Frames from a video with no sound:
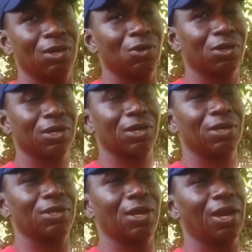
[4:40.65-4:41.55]

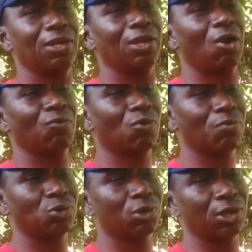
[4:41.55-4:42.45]
Okay, the idea of
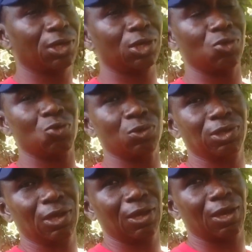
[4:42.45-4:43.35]
coming to create a new
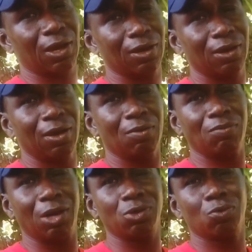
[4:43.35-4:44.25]
thing here
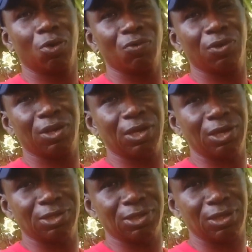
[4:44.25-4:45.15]
might not work very
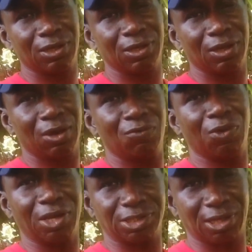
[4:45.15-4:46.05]
easy
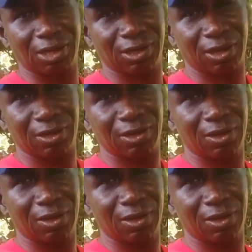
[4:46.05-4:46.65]
for a starter,